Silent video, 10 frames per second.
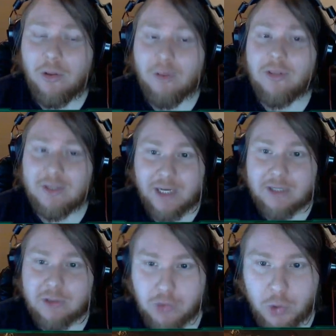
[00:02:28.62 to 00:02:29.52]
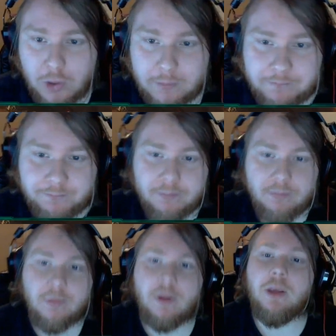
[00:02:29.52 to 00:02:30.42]
This guy's strong.
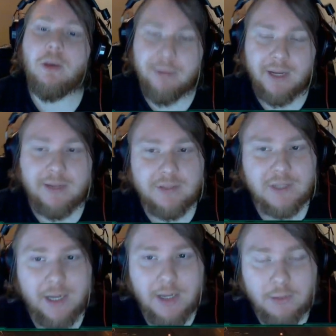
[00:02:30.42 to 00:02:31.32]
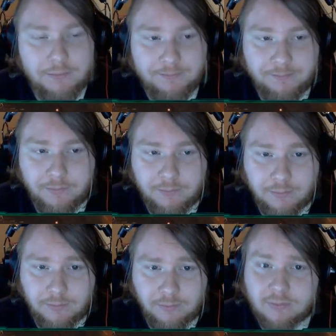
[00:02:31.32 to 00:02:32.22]
You play this guy out,
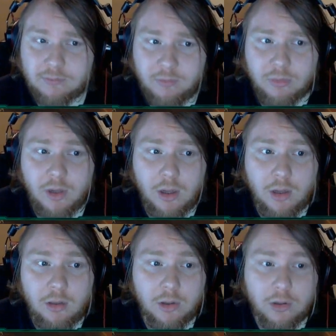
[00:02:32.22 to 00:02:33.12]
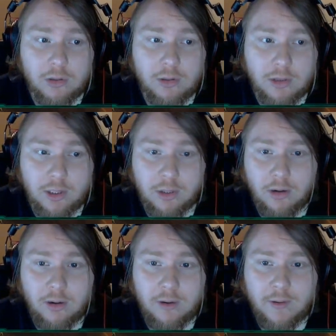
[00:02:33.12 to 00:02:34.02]
you've
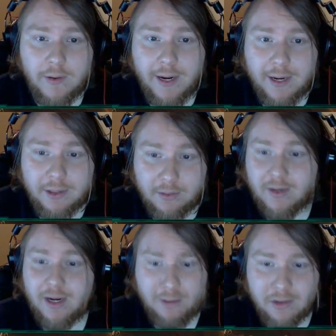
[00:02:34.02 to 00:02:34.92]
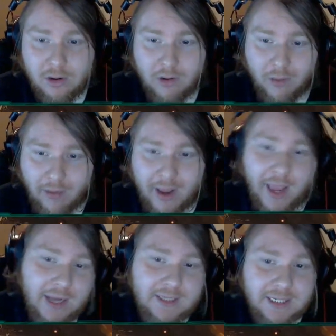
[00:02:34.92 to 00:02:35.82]
either got a
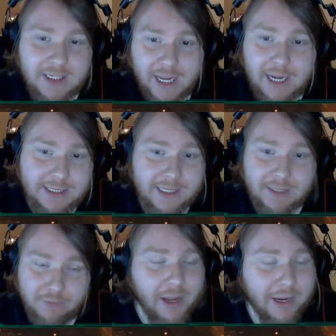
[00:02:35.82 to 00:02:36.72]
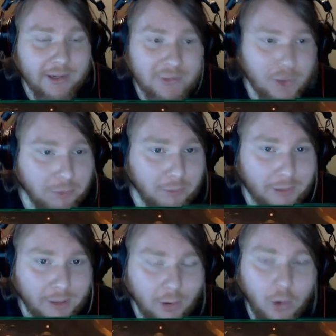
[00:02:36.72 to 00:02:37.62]
18/18 flying
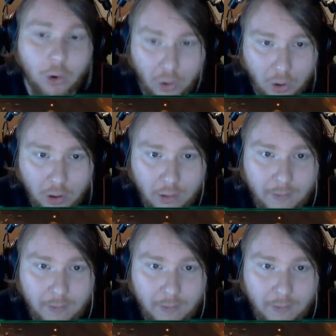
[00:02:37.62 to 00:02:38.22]
unstoppable, or